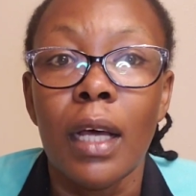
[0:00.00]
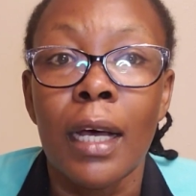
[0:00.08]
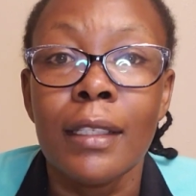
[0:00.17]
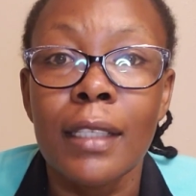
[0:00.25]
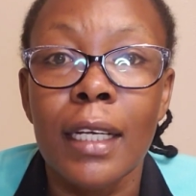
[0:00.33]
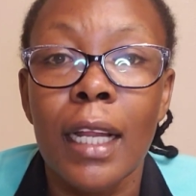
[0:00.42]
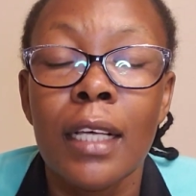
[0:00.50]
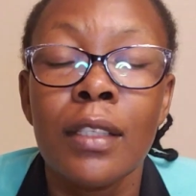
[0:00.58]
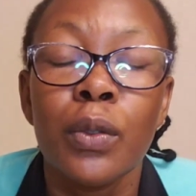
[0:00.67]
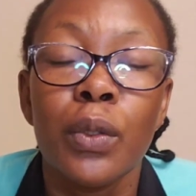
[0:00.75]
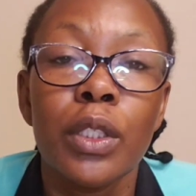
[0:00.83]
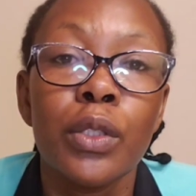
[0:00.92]
As a
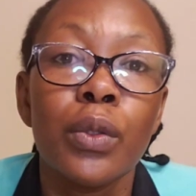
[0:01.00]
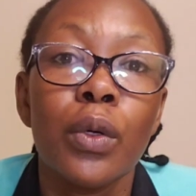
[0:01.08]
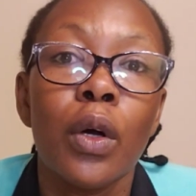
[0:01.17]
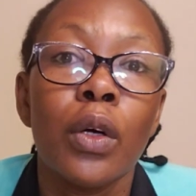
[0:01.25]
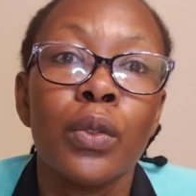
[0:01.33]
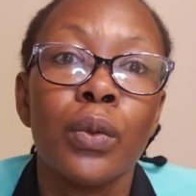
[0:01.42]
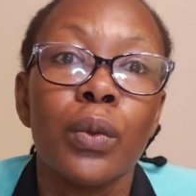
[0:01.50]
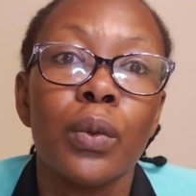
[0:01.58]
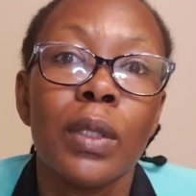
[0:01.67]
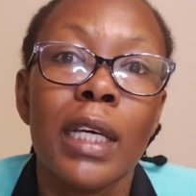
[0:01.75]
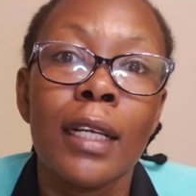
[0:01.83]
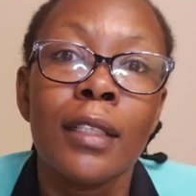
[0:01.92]
nurse, you need to go
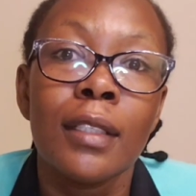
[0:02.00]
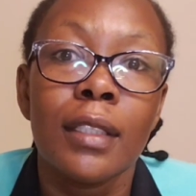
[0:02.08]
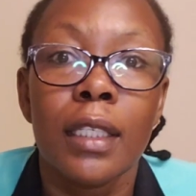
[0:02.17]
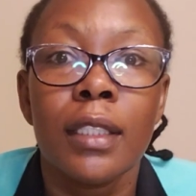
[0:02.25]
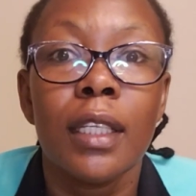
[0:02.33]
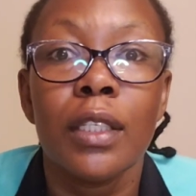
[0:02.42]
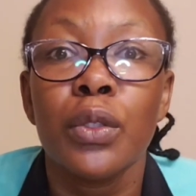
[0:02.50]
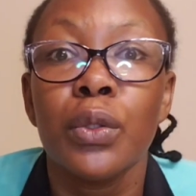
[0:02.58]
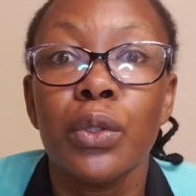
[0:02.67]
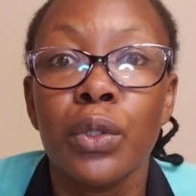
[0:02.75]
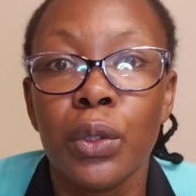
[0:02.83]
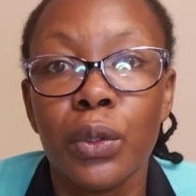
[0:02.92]
to that state that
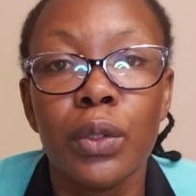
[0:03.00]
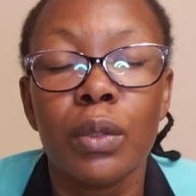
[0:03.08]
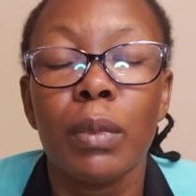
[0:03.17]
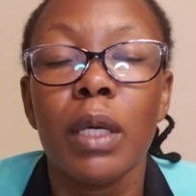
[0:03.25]
you choose.